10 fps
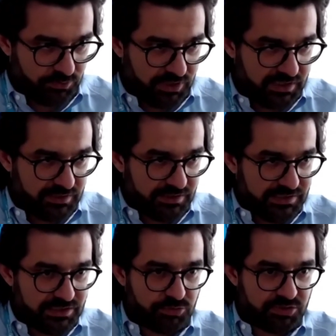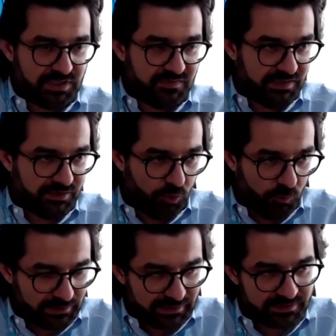today, is to strengthen
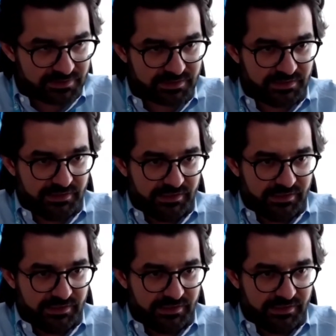governance,